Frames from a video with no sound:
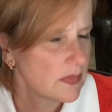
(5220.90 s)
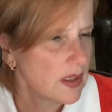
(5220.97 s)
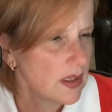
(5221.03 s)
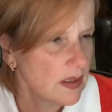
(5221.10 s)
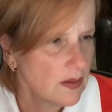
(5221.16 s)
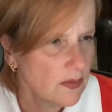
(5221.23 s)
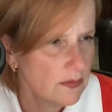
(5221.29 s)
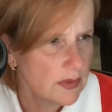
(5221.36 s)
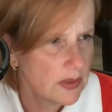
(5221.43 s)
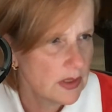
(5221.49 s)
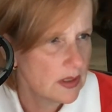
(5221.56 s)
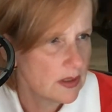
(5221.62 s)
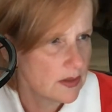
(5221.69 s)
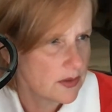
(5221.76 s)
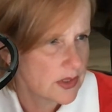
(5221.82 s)
I don't
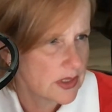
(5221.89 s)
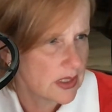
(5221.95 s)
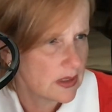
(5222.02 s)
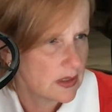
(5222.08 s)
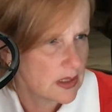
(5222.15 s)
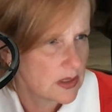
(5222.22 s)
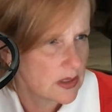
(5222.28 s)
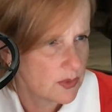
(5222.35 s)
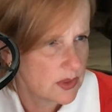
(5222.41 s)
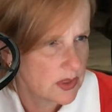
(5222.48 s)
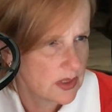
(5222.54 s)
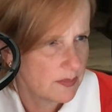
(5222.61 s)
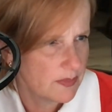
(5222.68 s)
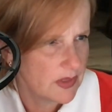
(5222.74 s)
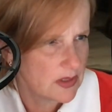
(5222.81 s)
really understand this. Will
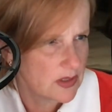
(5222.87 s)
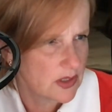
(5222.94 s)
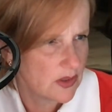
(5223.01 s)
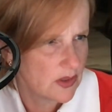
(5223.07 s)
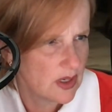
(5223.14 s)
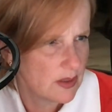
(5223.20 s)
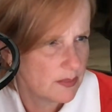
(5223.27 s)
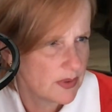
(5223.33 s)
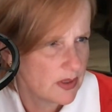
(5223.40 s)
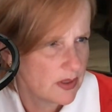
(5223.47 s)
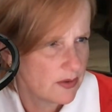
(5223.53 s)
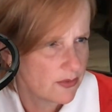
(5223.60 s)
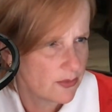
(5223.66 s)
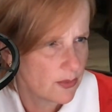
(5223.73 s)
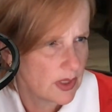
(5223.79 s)
something show up
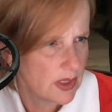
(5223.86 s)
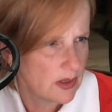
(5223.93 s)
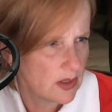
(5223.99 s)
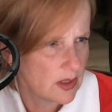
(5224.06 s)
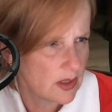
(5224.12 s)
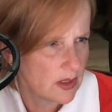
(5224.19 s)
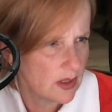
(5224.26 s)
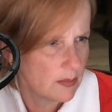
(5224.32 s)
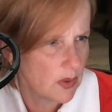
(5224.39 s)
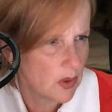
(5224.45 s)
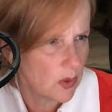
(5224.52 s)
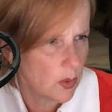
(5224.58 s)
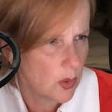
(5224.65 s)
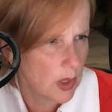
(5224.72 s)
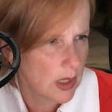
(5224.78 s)
if we look up
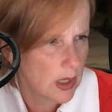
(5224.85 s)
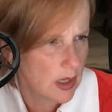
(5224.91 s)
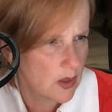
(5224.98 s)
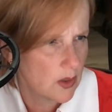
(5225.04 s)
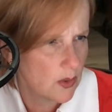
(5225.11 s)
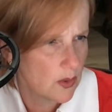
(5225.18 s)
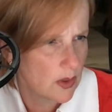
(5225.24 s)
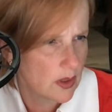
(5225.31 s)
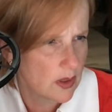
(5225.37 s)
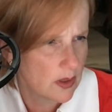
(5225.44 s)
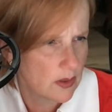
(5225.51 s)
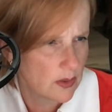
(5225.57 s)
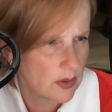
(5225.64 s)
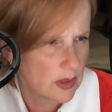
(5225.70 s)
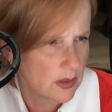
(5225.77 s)

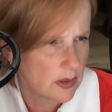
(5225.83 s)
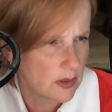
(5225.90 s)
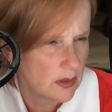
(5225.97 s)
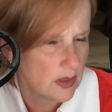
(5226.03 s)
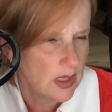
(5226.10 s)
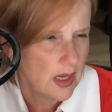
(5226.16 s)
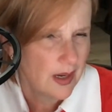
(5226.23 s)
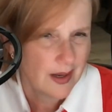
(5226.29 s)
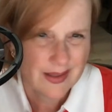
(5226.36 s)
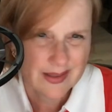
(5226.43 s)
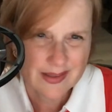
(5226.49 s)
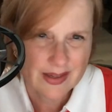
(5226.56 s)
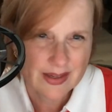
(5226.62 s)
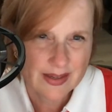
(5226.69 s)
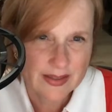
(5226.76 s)
horrorcore or
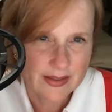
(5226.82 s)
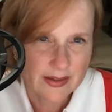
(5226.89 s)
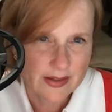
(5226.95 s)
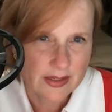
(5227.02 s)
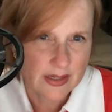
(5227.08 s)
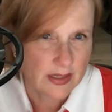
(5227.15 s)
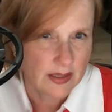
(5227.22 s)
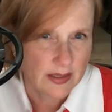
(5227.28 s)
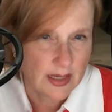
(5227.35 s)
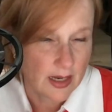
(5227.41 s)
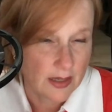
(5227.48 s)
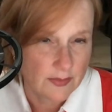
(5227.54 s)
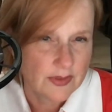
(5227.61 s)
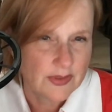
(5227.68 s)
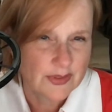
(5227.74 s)
okay,
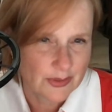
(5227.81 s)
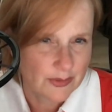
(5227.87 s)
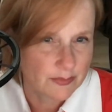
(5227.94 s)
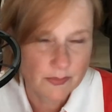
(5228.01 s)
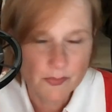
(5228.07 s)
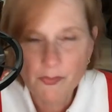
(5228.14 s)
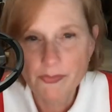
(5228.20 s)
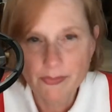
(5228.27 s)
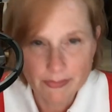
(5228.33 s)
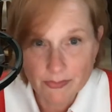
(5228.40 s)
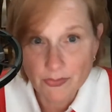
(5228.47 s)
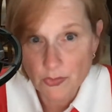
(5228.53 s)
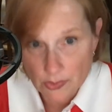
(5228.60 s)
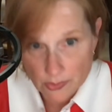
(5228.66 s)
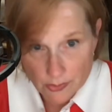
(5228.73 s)
yeah, so
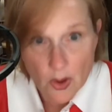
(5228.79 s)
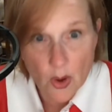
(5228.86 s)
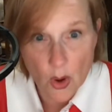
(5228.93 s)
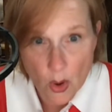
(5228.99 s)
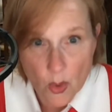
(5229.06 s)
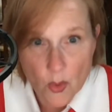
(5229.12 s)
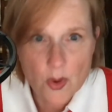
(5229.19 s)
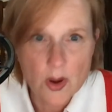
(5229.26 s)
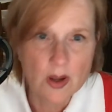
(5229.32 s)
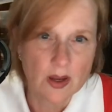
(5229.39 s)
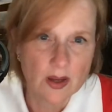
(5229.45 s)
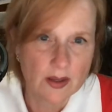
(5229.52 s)
no.